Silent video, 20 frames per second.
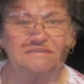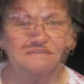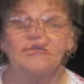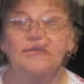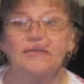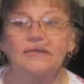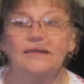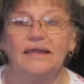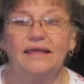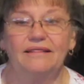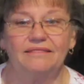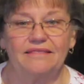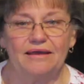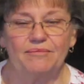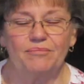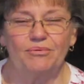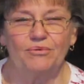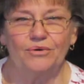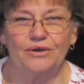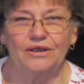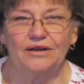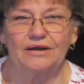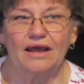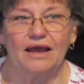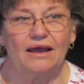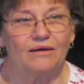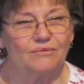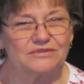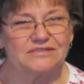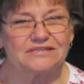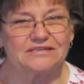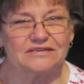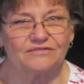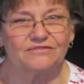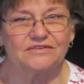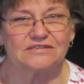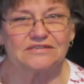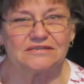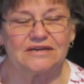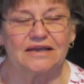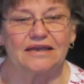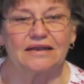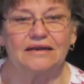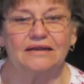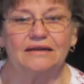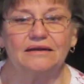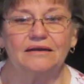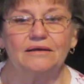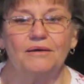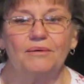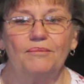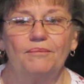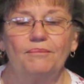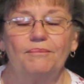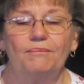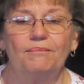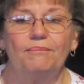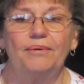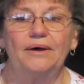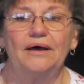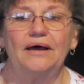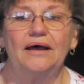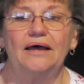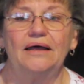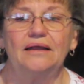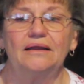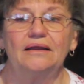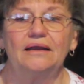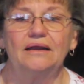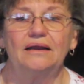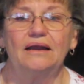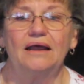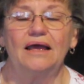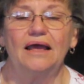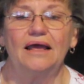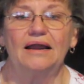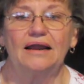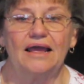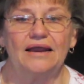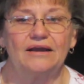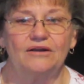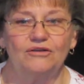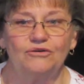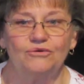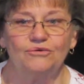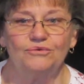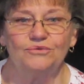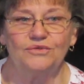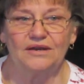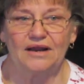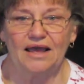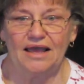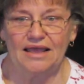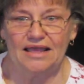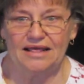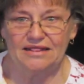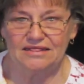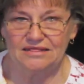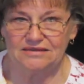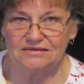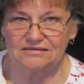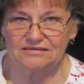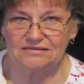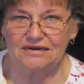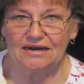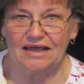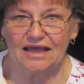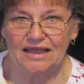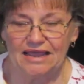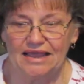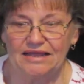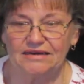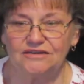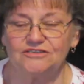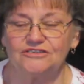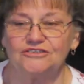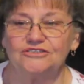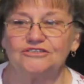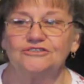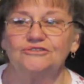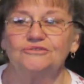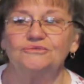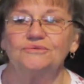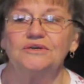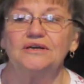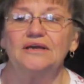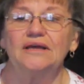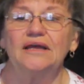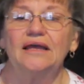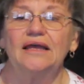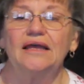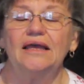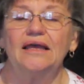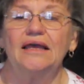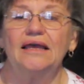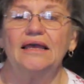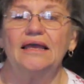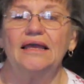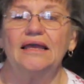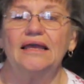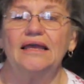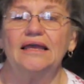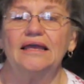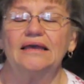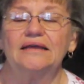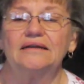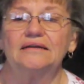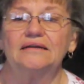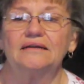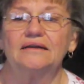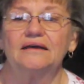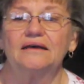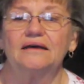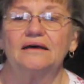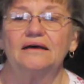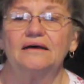At that point, I was devastated, and I knew that I had things that I had to do, and